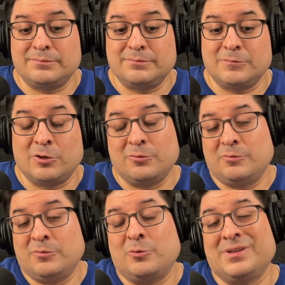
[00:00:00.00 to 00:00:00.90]
or
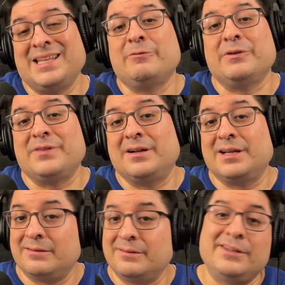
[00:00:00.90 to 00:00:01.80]
we think we found
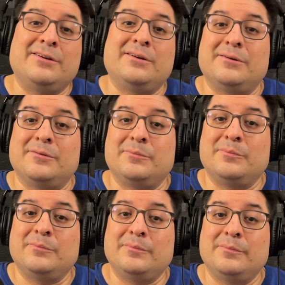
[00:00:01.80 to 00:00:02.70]
out that her
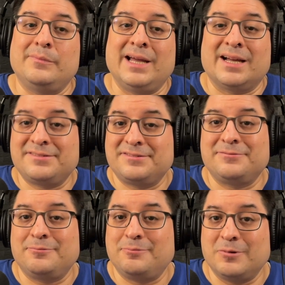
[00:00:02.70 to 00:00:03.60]
ex
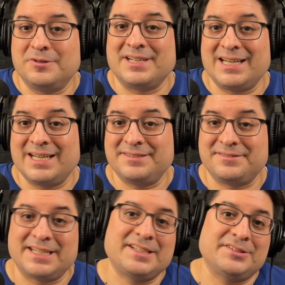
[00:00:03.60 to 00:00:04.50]
was a hide, so
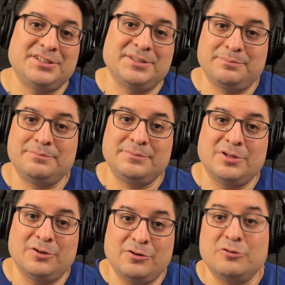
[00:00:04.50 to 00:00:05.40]
that's how she
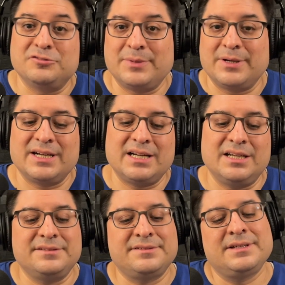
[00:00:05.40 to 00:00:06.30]
knows about
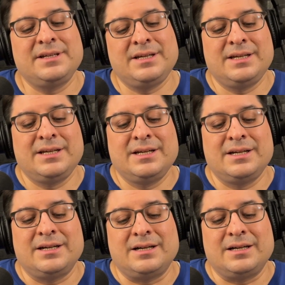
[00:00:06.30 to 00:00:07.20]
hides.
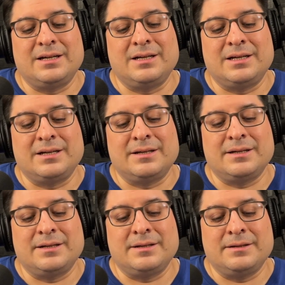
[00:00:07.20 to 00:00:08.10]
Uh,
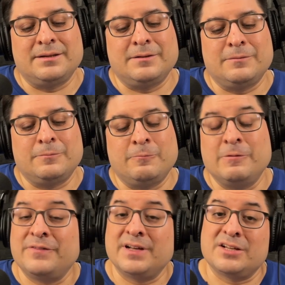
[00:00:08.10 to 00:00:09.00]
we
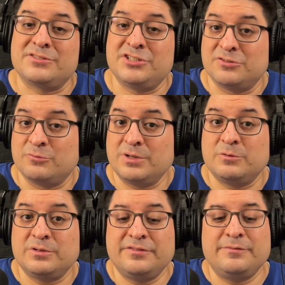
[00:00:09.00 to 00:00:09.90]
find out she's a
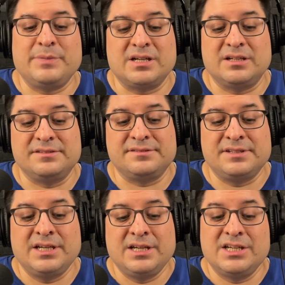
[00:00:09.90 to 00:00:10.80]
werewolf because
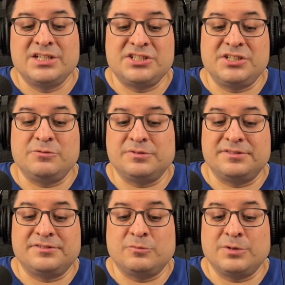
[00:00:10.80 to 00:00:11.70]
she
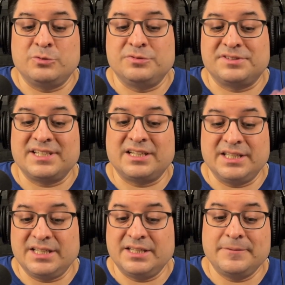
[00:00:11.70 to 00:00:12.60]
was the one who was telling